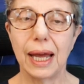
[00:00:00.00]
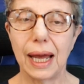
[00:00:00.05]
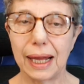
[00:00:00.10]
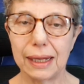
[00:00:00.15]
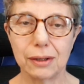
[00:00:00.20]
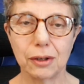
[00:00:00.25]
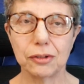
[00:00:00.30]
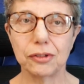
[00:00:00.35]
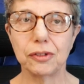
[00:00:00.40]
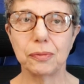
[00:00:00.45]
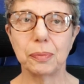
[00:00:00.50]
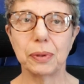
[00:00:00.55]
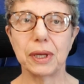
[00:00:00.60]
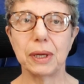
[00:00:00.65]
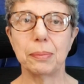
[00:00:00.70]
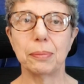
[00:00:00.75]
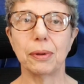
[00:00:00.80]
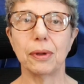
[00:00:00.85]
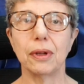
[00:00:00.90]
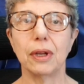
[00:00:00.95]
a lot of
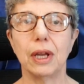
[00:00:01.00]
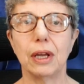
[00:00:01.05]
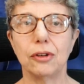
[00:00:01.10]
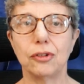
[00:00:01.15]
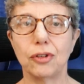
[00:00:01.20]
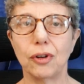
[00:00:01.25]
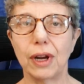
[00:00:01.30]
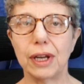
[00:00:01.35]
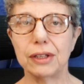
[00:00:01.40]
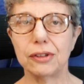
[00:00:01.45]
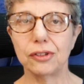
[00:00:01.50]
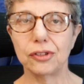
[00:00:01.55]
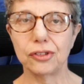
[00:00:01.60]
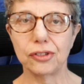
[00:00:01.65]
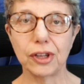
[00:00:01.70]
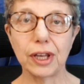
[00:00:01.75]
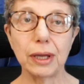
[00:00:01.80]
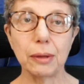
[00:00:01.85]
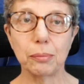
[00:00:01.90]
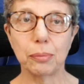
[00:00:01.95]
people trying to
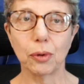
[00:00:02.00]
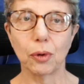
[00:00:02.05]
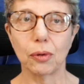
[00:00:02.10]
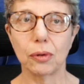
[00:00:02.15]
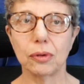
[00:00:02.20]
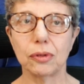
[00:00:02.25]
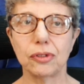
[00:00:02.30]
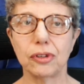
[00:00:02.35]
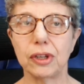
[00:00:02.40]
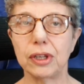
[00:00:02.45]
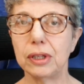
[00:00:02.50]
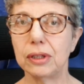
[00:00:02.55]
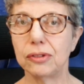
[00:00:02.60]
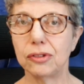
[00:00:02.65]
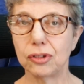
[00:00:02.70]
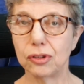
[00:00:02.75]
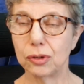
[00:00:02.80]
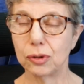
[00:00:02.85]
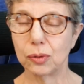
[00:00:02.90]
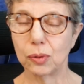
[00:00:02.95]
sink balls
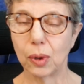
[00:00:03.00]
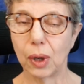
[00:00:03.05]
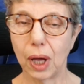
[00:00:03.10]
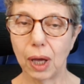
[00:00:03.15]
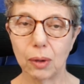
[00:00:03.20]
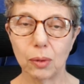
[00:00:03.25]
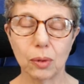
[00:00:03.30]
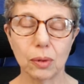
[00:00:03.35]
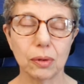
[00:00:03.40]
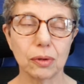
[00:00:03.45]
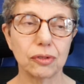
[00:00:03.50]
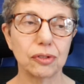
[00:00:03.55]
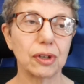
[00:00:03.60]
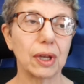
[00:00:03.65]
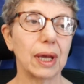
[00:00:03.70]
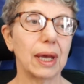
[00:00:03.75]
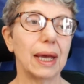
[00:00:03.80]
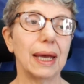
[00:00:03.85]
into holes.